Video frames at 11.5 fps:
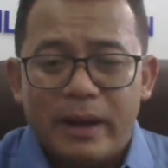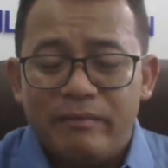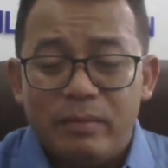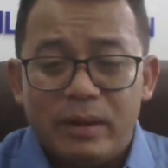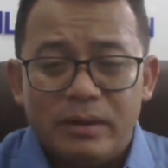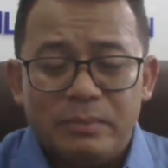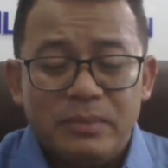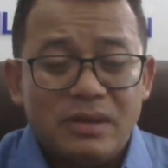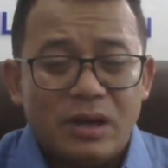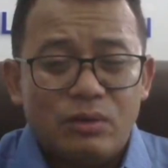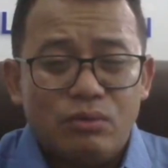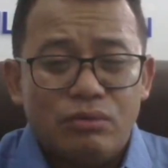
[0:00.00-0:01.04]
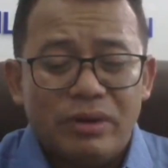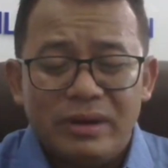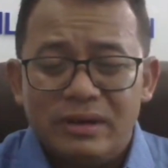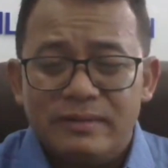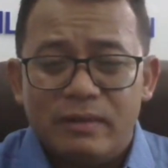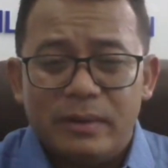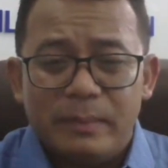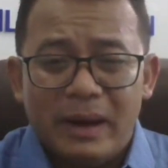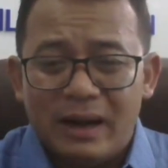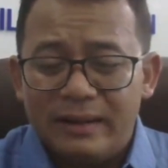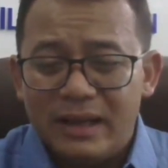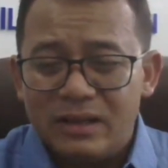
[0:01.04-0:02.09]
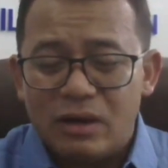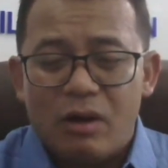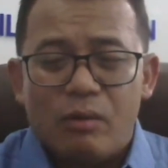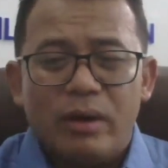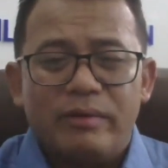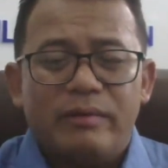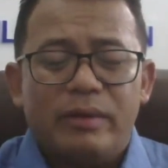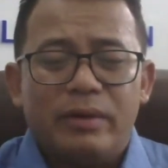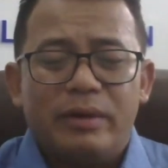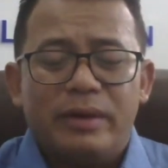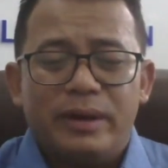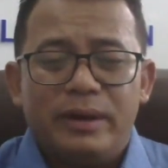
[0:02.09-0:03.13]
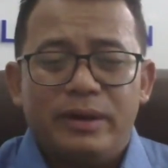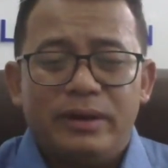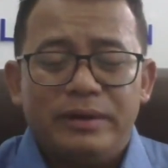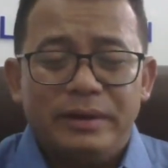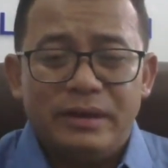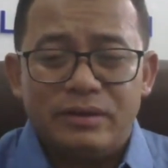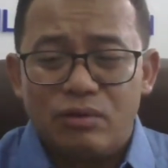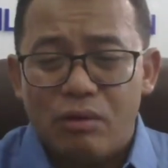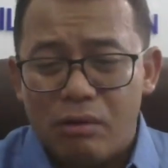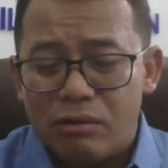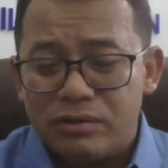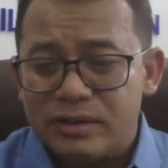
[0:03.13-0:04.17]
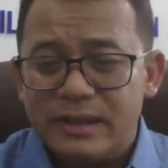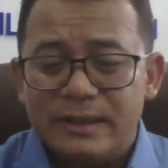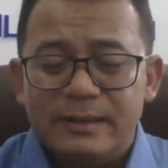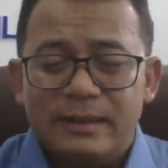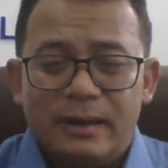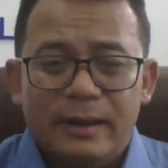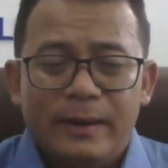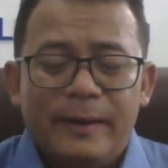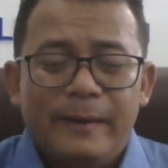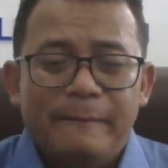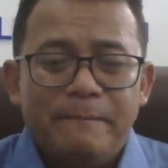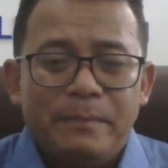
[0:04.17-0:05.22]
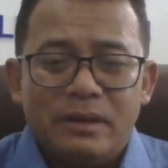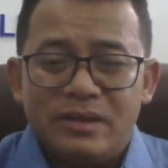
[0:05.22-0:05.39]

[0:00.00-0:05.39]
And my brother Mizanur, he's from the Bangladesh. However, he is hosting the